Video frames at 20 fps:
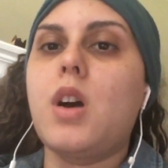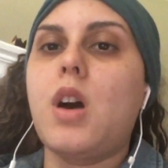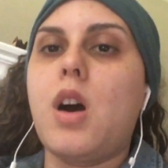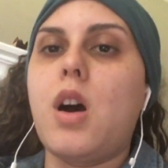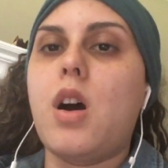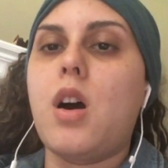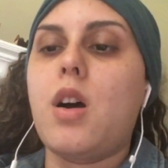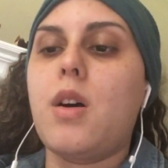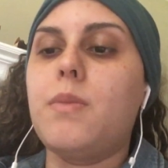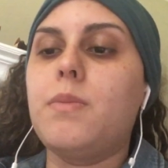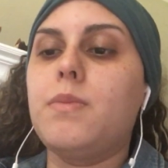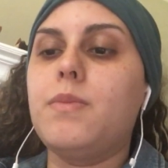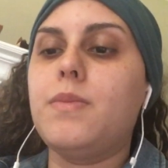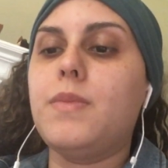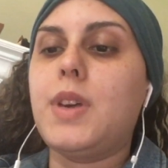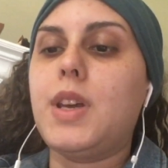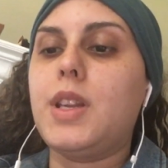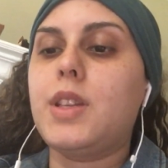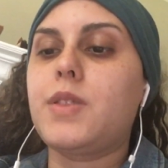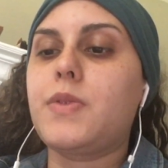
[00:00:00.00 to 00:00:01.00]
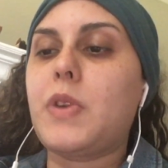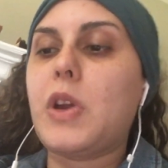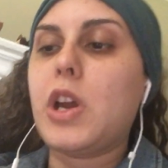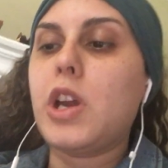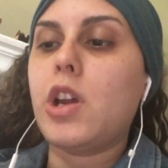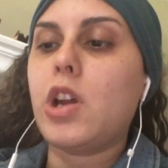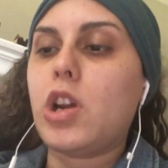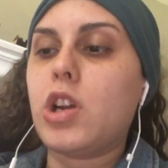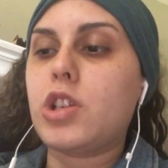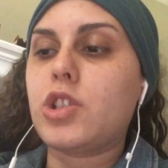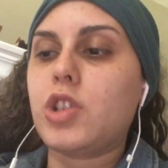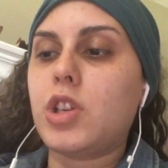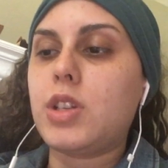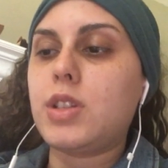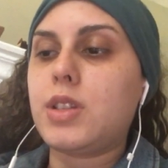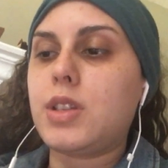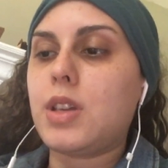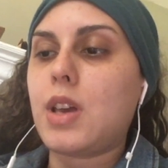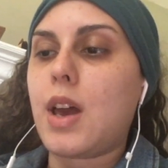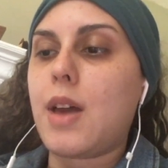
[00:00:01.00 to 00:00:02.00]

And it's very urgent.